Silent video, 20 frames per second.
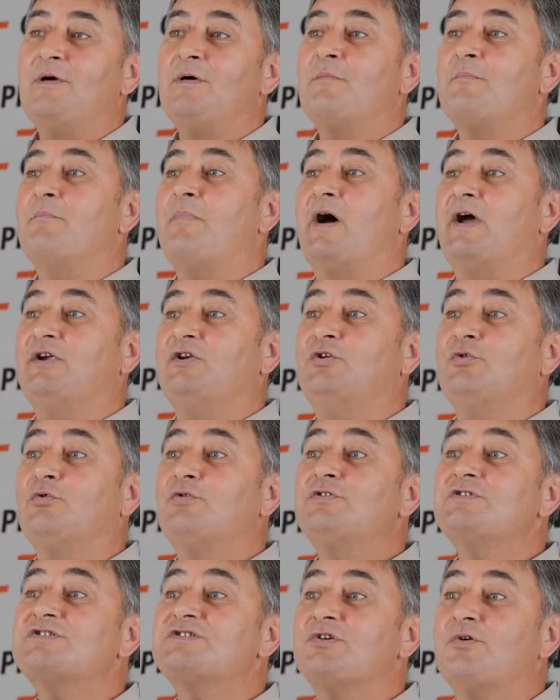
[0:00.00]
By
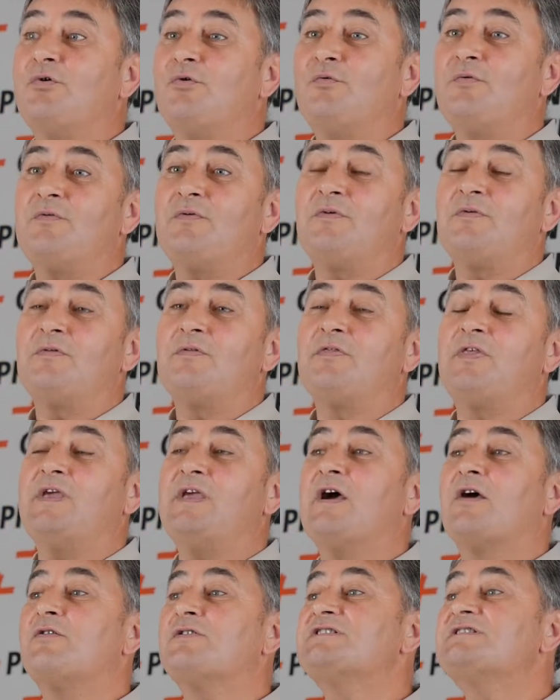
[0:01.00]
doing so, they
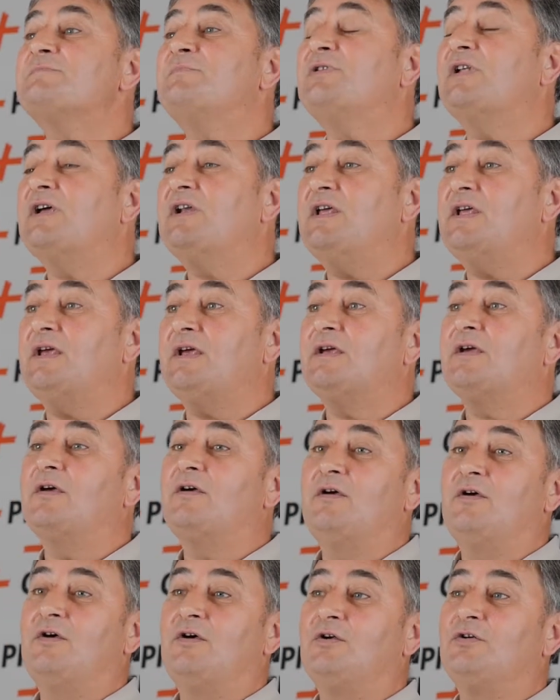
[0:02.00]
are splitting
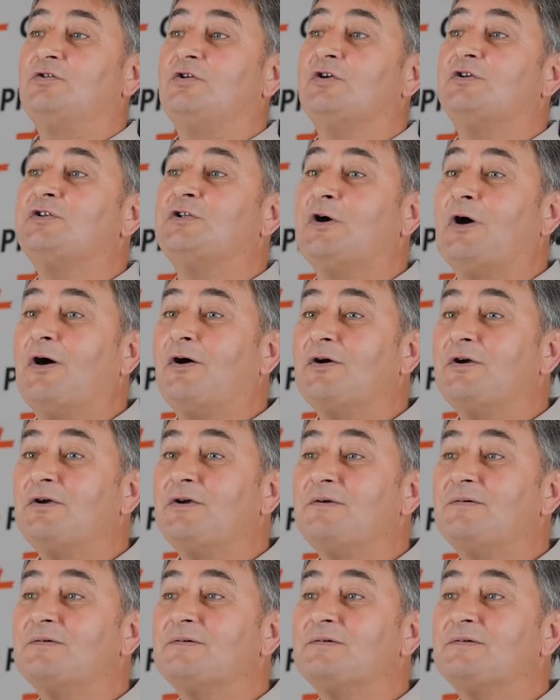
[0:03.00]
the tongue,